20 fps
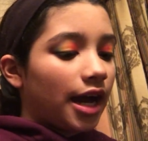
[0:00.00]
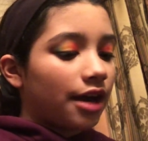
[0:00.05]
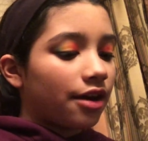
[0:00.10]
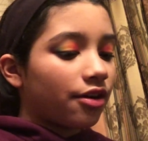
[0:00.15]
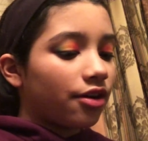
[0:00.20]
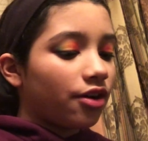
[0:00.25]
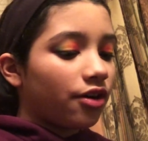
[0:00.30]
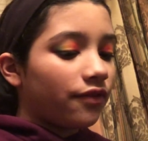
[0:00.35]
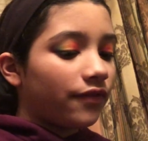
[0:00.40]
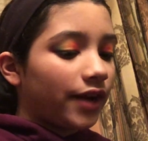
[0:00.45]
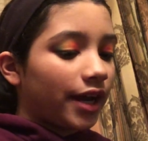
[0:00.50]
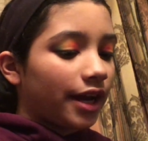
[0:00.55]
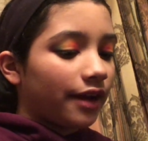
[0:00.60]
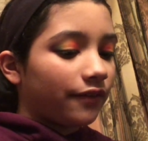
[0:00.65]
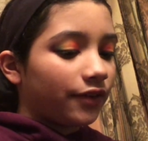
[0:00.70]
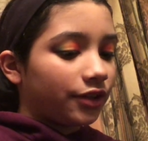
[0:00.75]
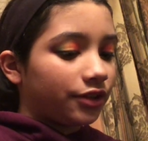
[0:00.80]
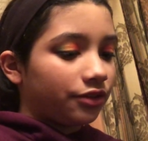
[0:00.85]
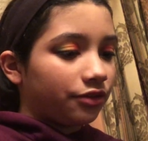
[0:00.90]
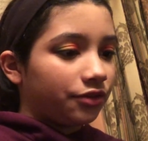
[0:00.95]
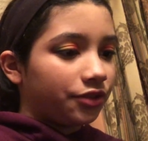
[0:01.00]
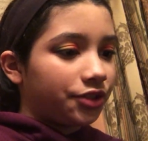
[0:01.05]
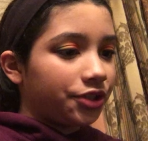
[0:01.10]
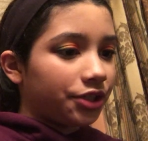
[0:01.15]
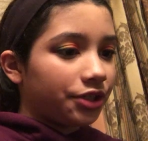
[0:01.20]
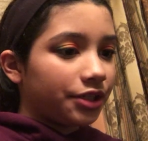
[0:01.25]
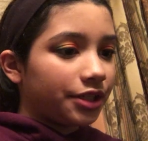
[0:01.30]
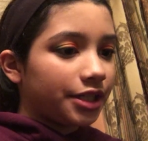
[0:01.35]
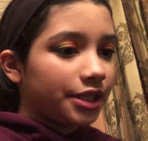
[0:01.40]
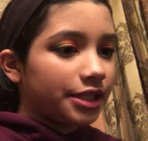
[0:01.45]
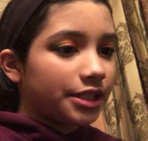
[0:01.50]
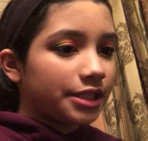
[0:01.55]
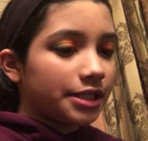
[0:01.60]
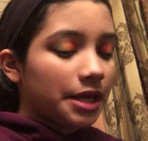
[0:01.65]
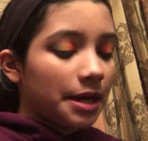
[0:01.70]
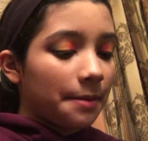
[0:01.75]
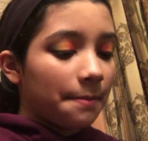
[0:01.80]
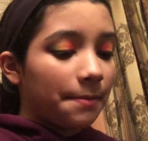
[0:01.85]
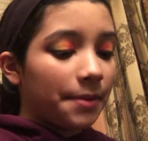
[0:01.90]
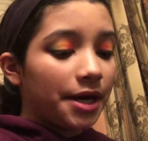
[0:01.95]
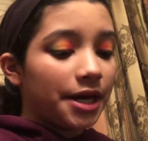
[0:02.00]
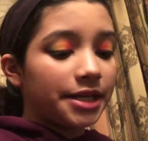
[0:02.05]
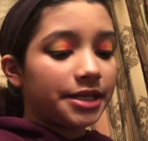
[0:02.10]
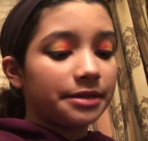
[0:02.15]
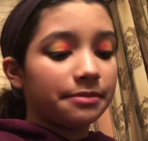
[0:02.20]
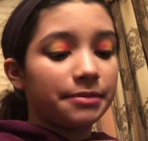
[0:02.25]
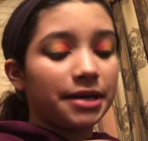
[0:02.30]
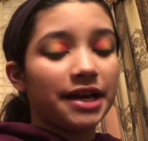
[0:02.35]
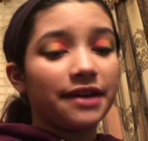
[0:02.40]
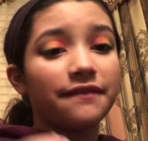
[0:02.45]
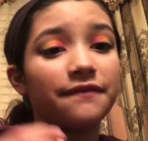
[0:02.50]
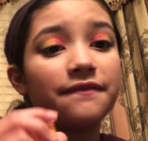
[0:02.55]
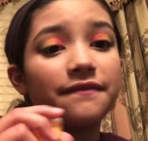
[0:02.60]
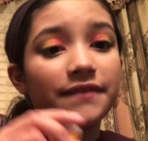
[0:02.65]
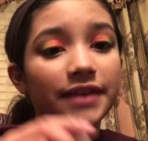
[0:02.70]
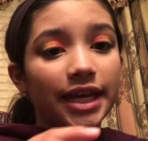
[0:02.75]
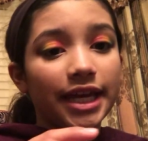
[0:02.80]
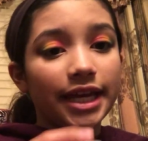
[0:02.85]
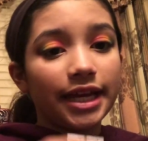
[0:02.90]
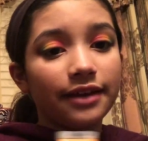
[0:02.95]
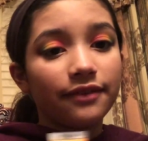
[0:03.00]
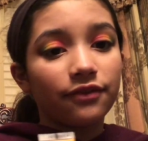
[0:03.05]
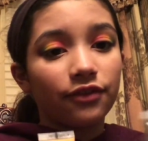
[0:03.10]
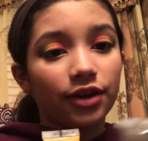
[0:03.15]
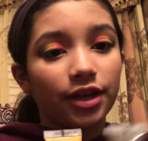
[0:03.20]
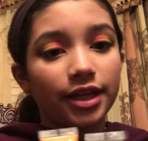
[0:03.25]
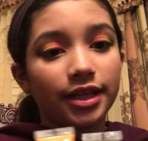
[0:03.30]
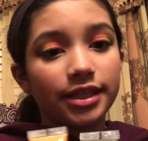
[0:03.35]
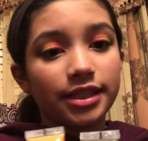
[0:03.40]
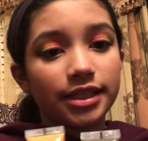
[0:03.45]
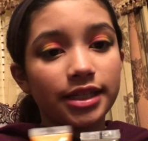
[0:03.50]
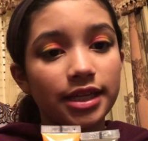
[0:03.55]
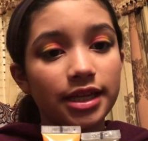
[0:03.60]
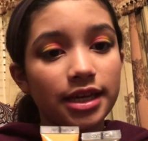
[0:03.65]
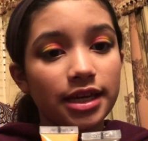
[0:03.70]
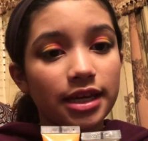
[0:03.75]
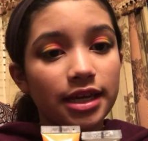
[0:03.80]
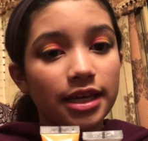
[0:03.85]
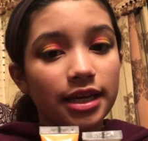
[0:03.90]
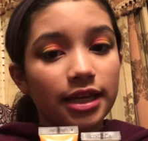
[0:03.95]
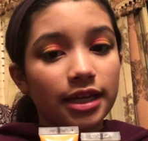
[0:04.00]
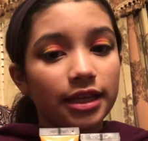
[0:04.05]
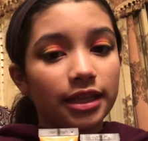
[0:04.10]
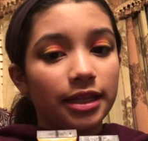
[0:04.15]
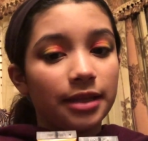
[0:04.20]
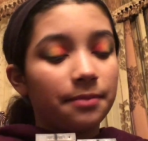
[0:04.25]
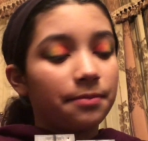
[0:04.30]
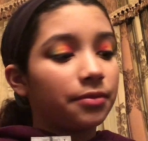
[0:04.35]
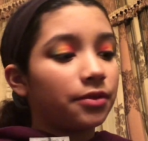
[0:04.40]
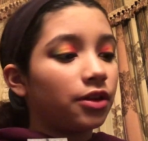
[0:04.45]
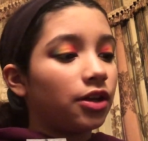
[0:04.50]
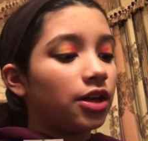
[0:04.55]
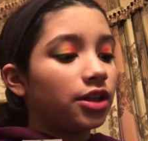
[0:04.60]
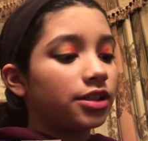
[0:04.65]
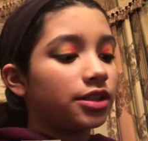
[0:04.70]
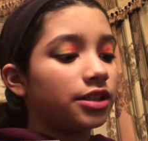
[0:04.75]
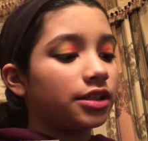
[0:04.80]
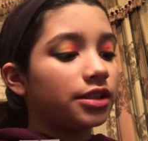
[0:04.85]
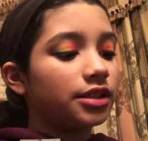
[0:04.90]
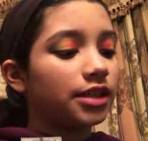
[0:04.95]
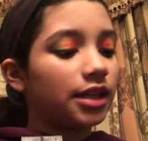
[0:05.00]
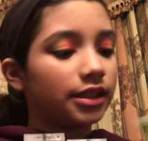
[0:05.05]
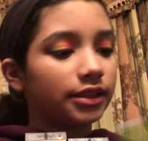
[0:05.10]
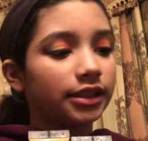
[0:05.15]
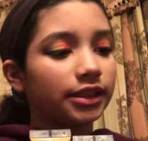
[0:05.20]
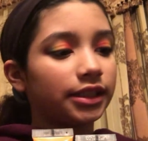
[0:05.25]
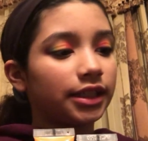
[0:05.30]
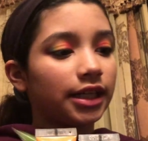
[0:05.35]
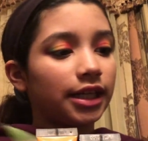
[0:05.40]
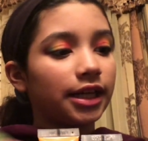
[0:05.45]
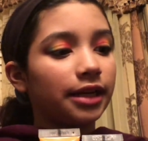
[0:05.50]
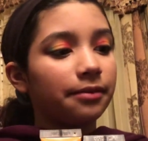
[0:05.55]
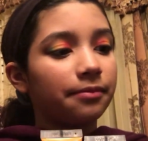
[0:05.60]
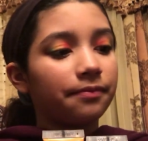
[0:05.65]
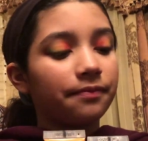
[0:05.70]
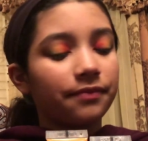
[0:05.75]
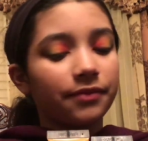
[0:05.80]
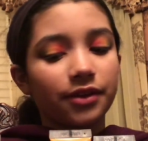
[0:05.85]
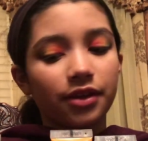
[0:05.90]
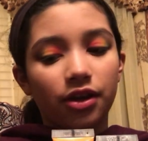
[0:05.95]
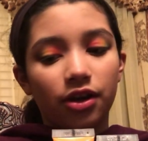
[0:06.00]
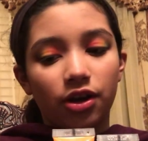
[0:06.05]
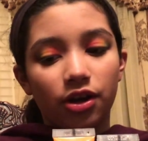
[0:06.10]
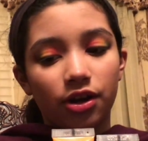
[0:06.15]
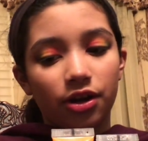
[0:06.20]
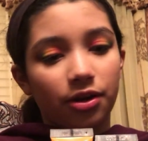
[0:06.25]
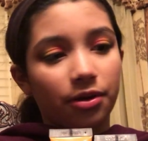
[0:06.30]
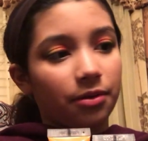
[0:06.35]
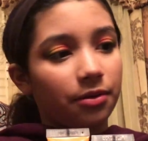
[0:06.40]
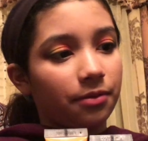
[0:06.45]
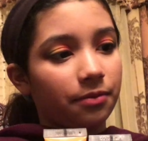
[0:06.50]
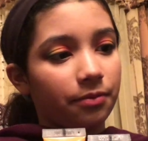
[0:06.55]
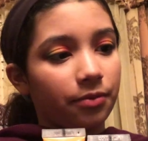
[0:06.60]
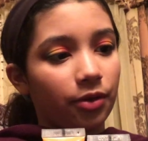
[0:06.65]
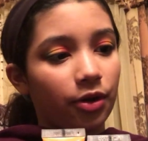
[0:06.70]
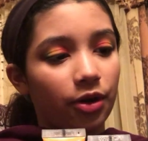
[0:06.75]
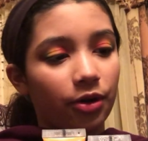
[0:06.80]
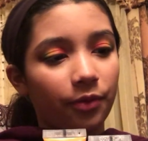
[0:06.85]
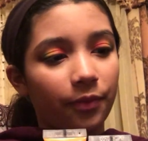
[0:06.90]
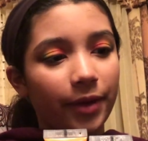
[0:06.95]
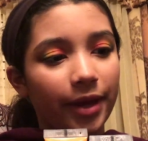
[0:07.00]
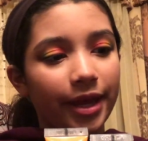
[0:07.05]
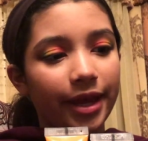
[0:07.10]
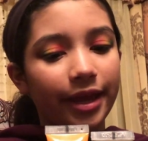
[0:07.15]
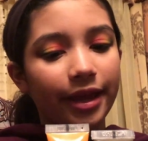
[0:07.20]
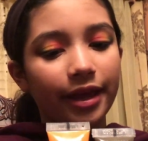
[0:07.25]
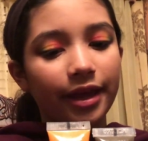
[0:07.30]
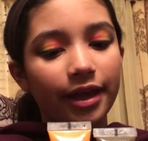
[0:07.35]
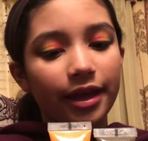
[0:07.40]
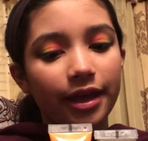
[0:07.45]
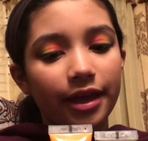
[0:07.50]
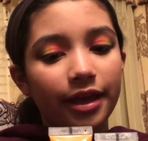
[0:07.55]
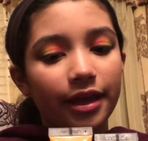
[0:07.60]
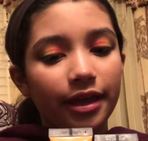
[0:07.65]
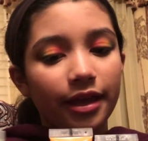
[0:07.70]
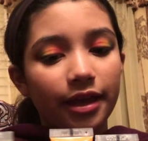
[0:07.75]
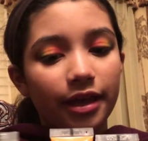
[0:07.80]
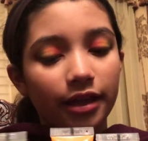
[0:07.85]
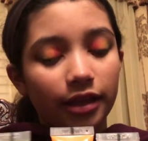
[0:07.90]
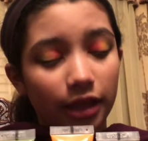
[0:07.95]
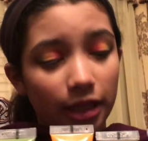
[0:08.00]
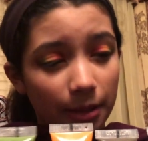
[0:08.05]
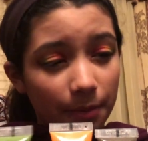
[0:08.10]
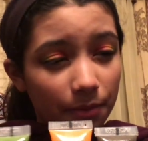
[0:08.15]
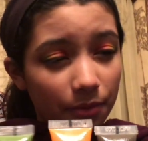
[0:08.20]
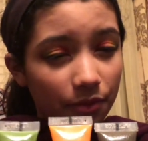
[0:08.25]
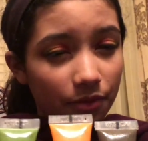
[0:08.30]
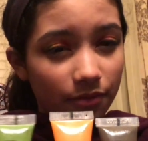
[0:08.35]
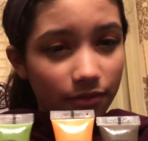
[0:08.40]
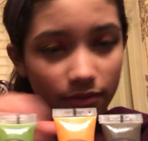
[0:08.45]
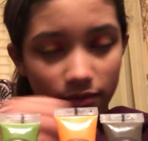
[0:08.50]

don't know if I ever told y'all this, but my favorite lip glosses at the time are Broadway lip